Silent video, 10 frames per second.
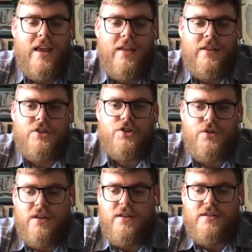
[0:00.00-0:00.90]
and the
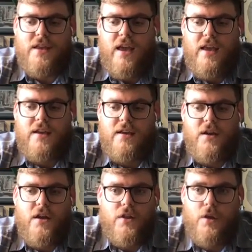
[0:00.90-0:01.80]
truth is like
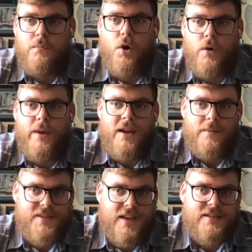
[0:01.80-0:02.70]
the more we get
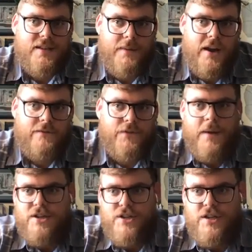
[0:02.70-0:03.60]
obsessed about
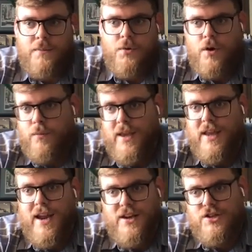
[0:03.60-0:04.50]
information, the more we
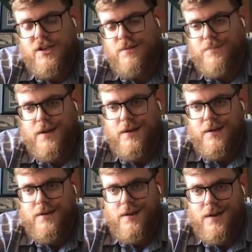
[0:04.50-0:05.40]
can actually be,